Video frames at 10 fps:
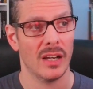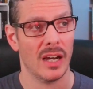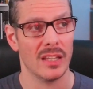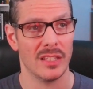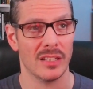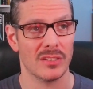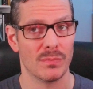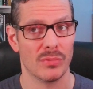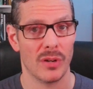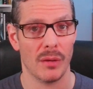I think it's
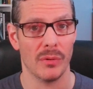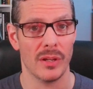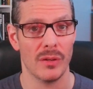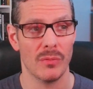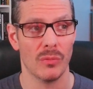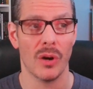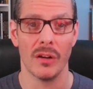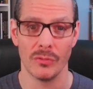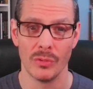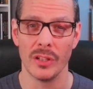probably a
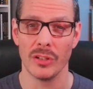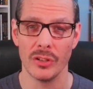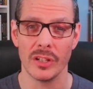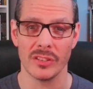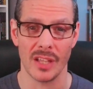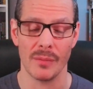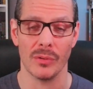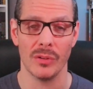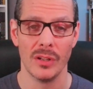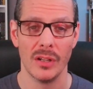really good
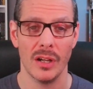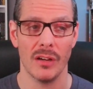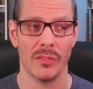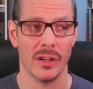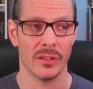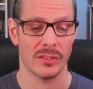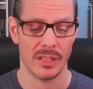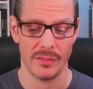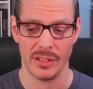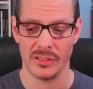example of a
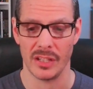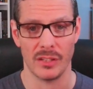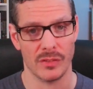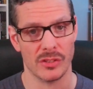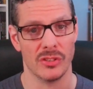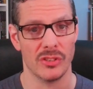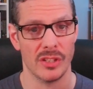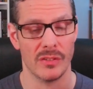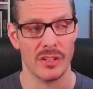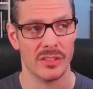70s science fiction
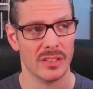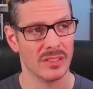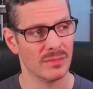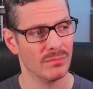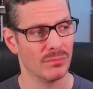series that's